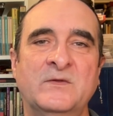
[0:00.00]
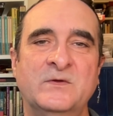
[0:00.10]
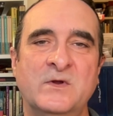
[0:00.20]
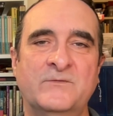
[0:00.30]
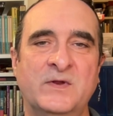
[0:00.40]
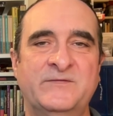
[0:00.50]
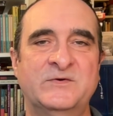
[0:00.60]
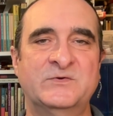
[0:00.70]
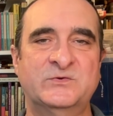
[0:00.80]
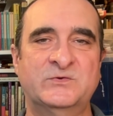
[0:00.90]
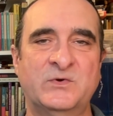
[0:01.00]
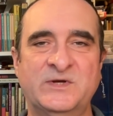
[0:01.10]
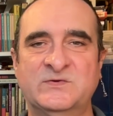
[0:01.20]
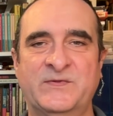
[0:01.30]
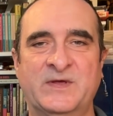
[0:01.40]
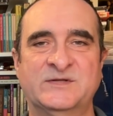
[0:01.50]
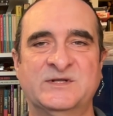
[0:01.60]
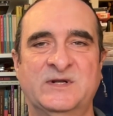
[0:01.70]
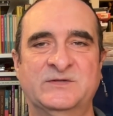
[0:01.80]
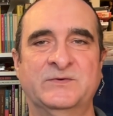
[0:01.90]
The novel even toys with us
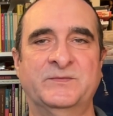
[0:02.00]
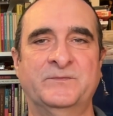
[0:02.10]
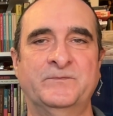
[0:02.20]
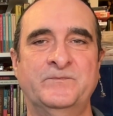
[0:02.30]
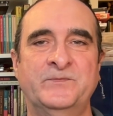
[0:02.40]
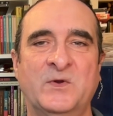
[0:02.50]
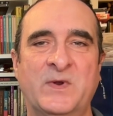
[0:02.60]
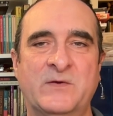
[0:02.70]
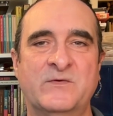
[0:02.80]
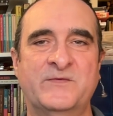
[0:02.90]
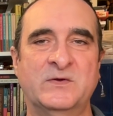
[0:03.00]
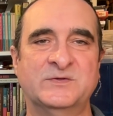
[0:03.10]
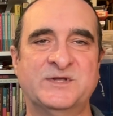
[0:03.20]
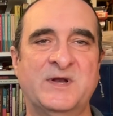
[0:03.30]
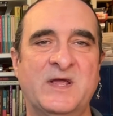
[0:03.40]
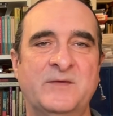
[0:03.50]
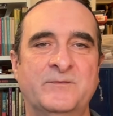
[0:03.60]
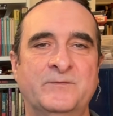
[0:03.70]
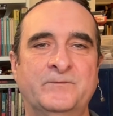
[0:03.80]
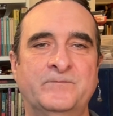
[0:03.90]
a little when it reveals the name,